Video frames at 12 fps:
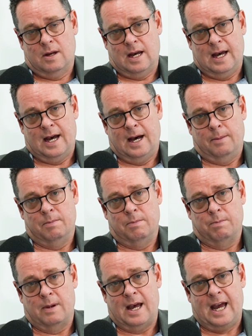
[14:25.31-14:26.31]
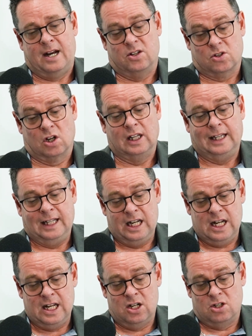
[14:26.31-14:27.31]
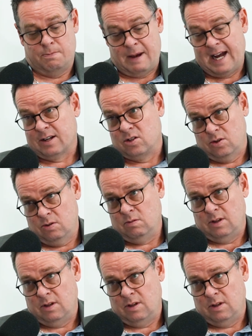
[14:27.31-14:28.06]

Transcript: and it's got lineage back to